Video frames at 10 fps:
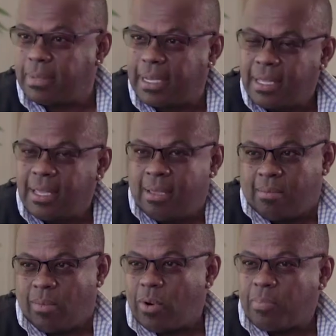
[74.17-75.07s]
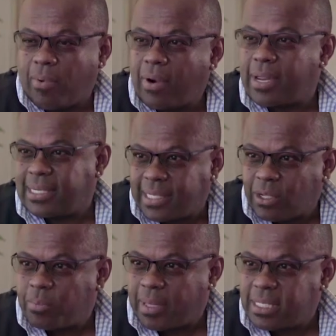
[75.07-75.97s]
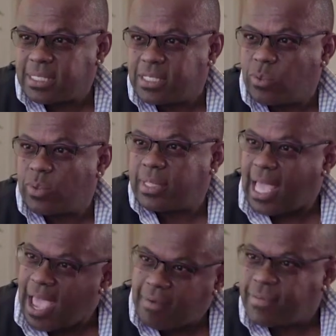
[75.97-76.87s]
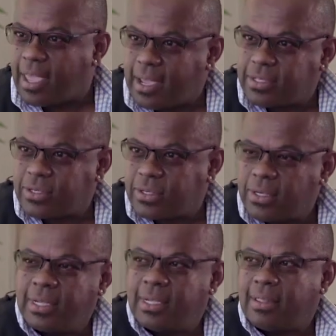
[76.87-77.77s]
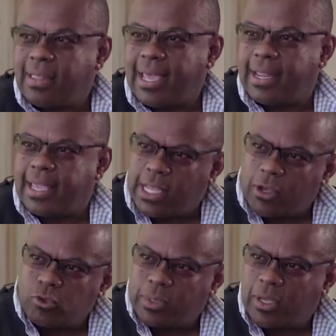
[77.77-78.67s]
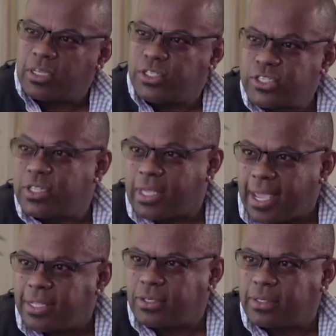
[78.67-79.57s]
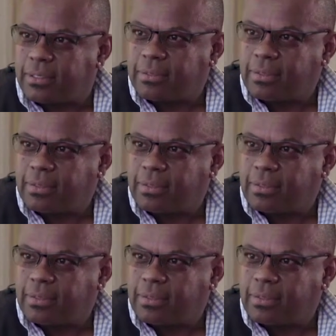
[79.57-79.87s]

But more importantly, I tell patients when they have a cancer that it goes beyond just the cancer.